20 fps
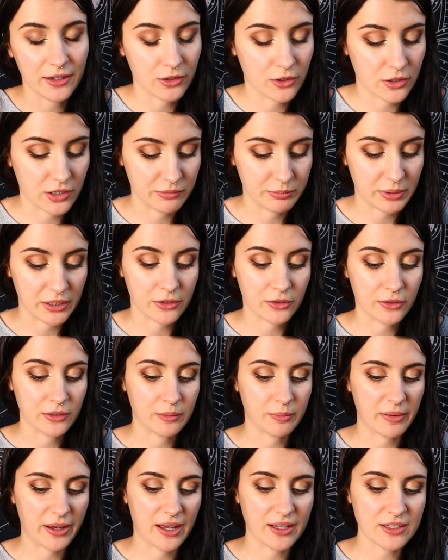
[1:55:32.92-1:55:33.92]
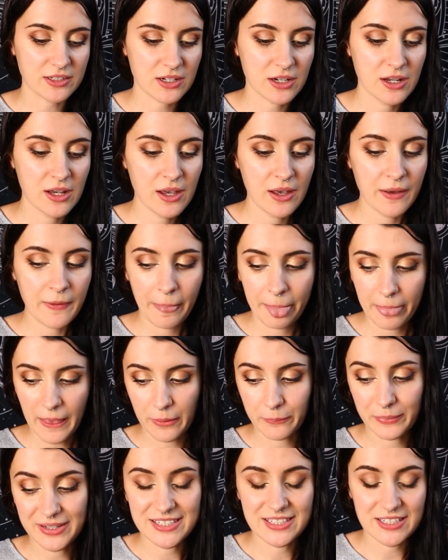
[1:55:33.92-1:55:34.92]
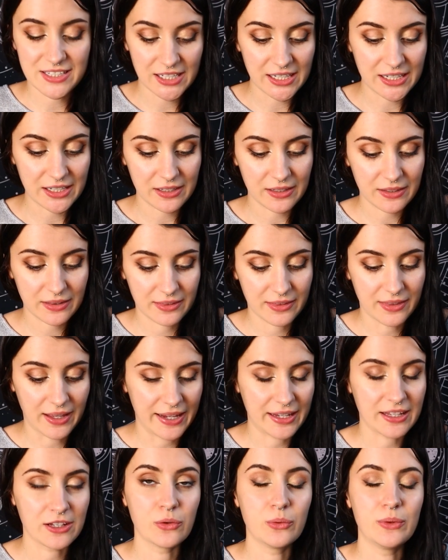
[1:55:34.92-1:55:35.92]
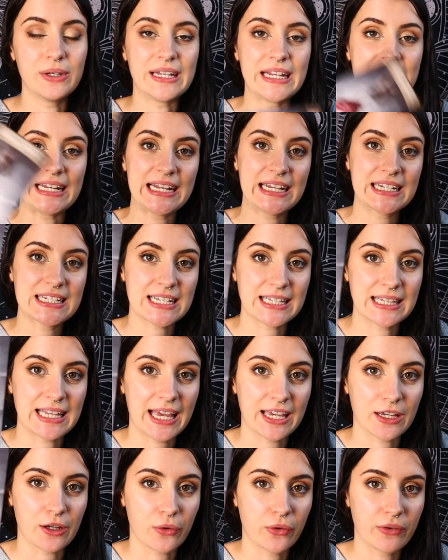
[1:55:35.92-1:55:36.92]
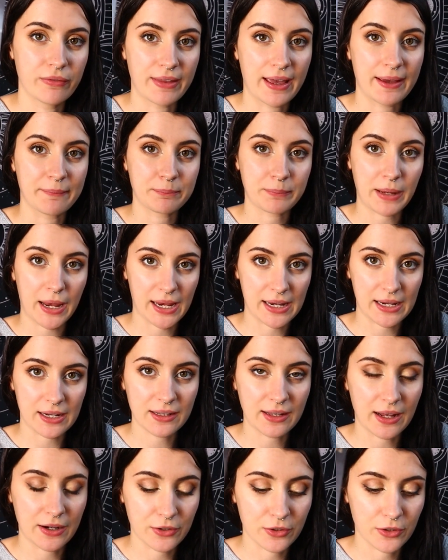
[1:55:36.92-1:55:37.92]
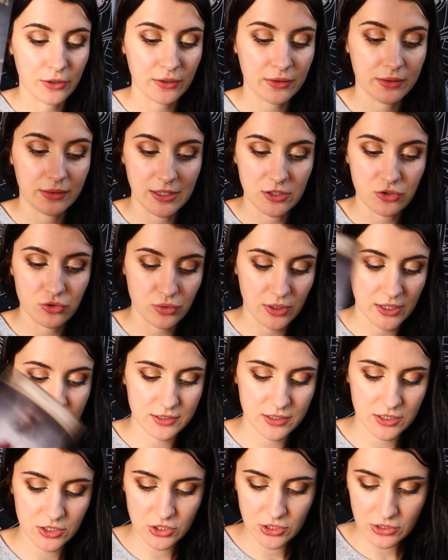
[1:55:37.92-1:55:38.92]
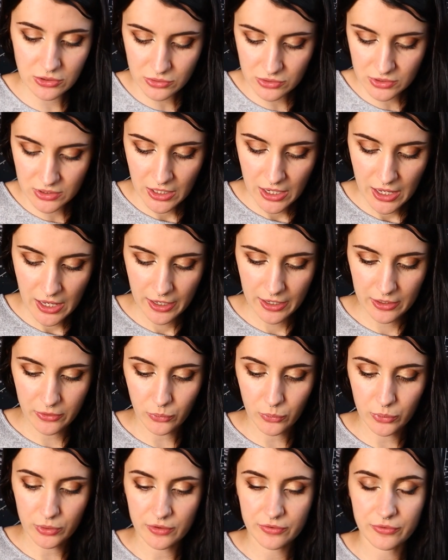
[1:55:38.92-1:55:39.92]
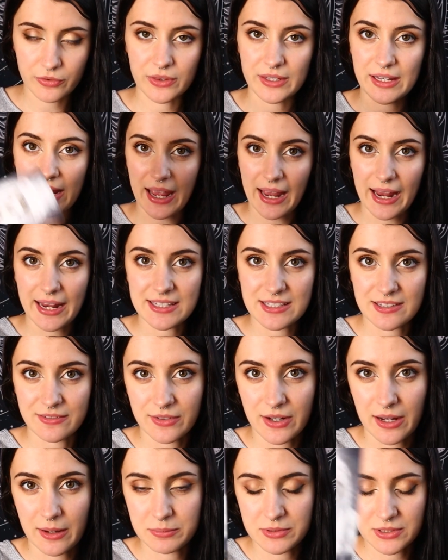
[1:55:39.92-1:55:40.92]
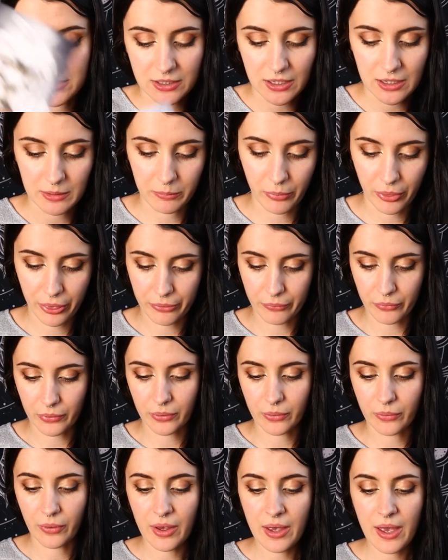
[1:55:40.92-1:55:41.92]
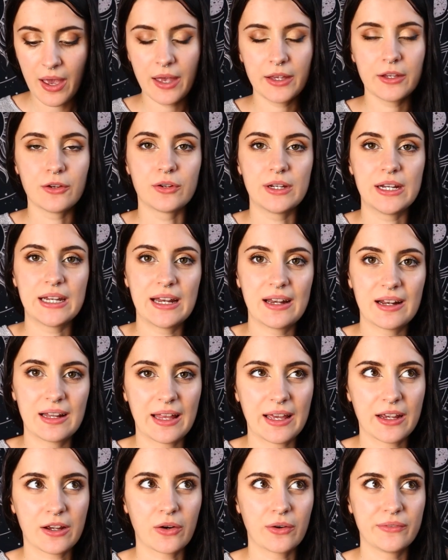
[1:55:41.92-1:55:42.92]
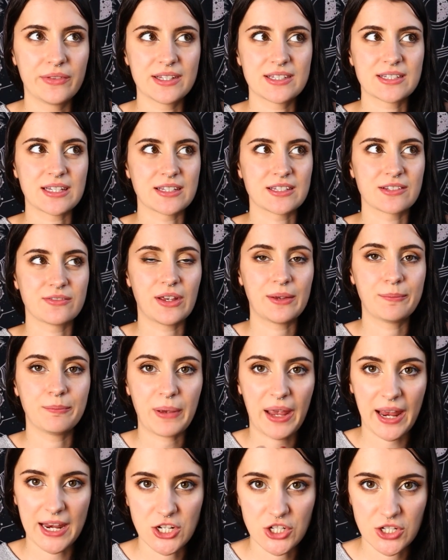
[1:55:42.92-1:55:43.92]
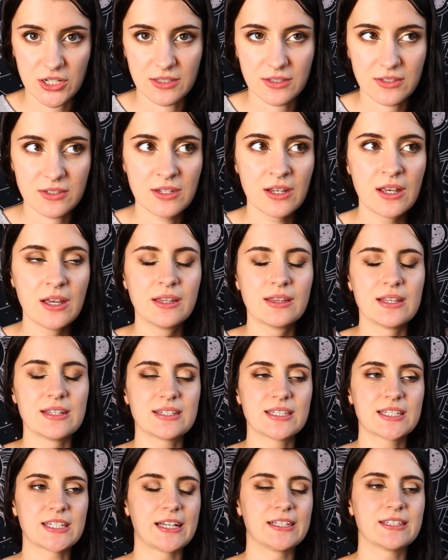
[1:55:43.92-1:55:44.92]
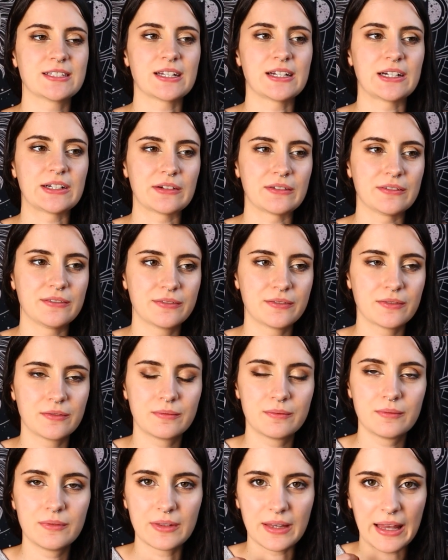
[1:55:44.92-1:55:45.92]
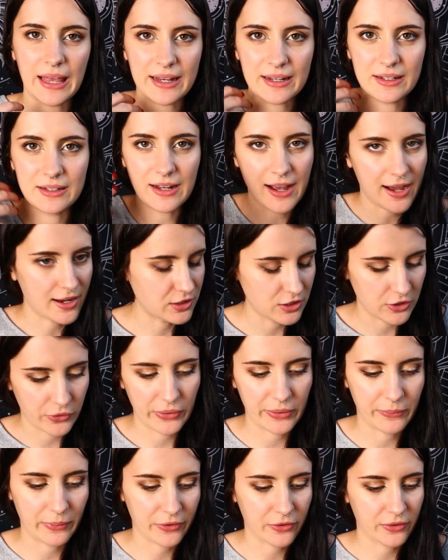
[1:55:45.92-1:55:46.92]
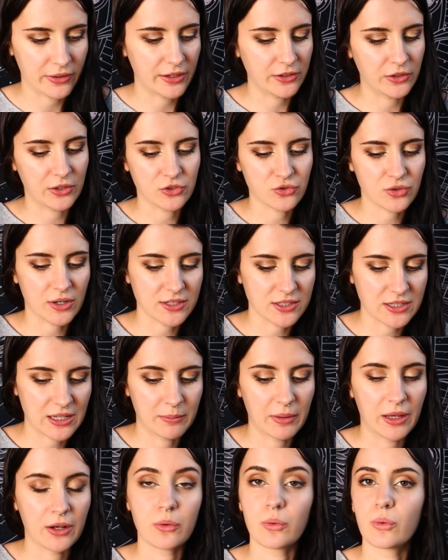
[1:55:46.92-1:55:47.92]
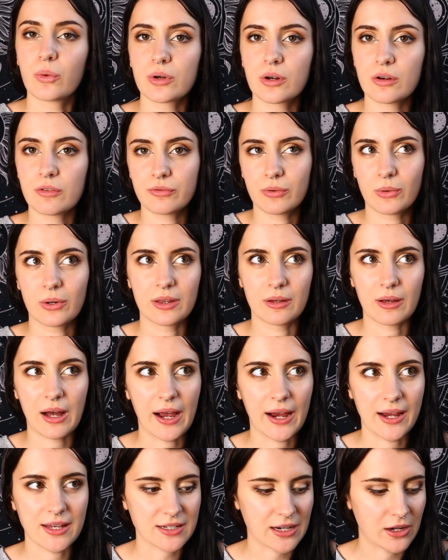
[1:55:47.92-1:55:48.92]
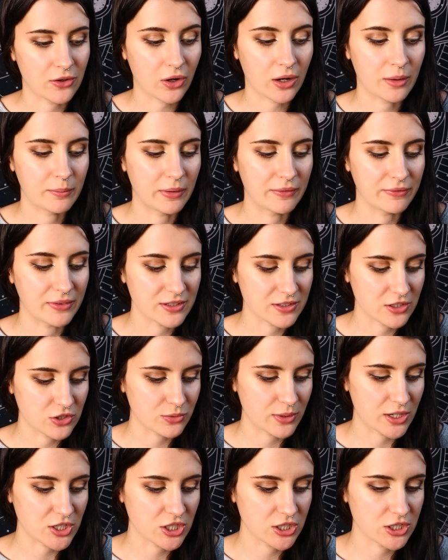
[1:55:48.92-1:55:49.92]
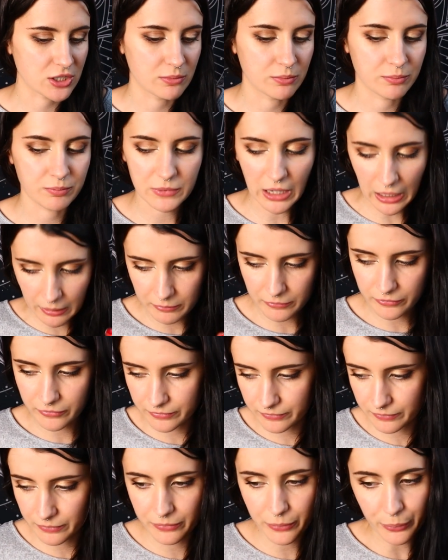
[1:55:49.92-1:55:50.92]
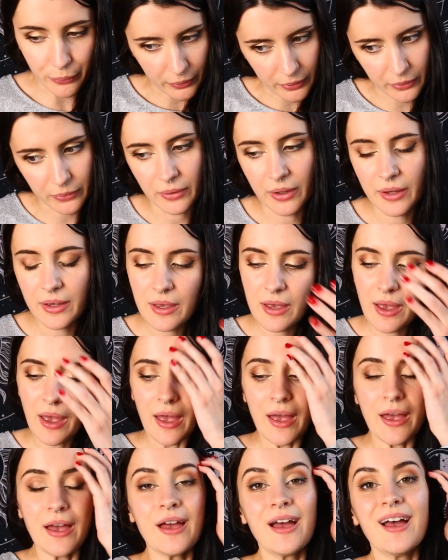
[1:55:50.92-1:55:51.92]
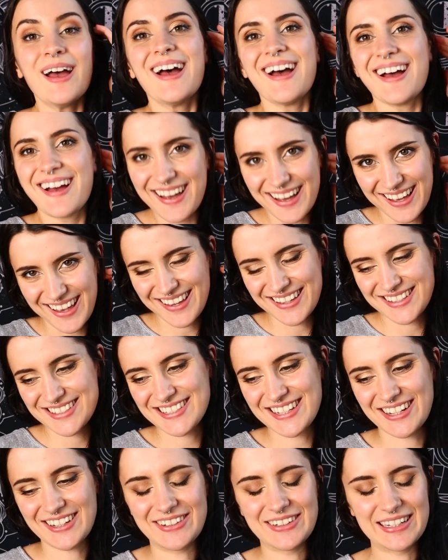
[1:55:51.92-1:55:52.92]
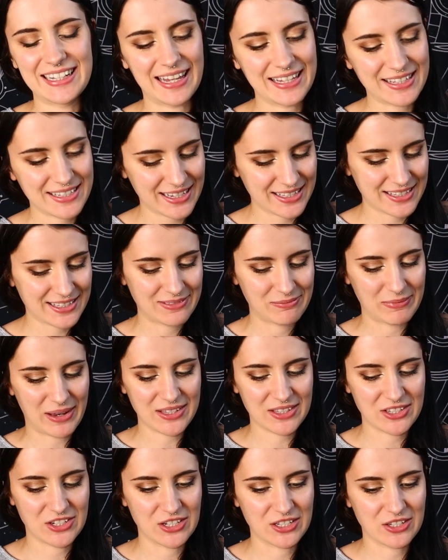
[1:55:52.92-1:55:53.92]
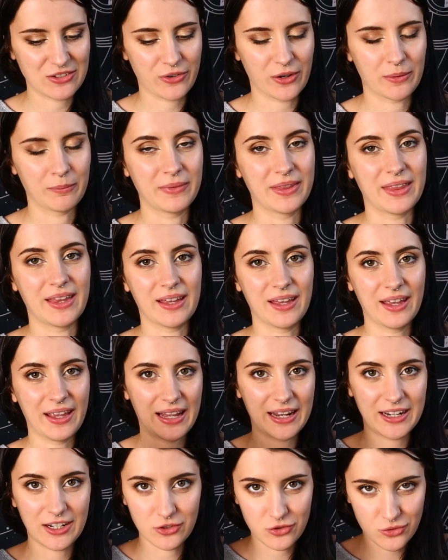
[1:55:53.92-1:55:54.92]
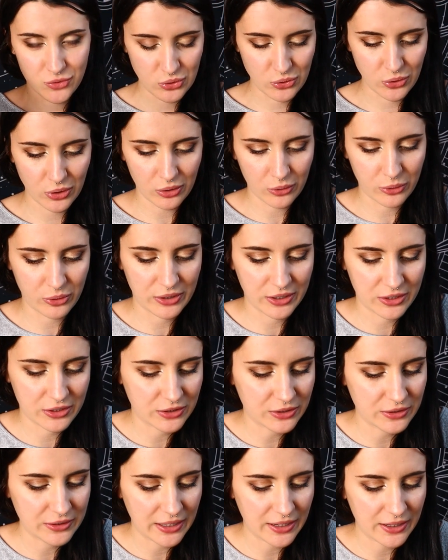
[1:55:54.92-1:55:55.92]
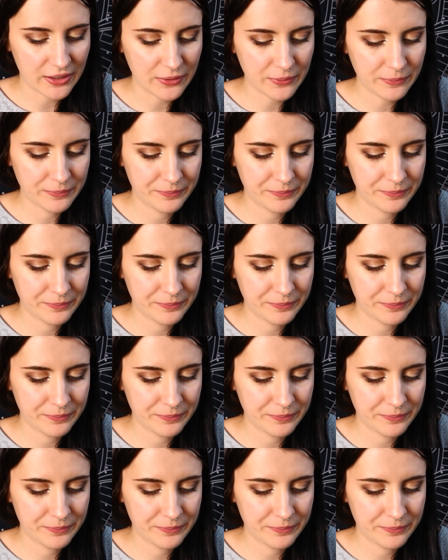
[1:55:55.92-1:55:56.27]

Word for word: a card of being hurt in the past. And we see like you needing to let go of that pain, that hurt, these trust issues in order for the Ace of Cups to come through. You're needing to let go of this sense of impatience, this sense of like not knowing whether or not you can trust them in order for the highest outcome of the situation to come through. So let's get some messages from the Hidden Truth Oracle now.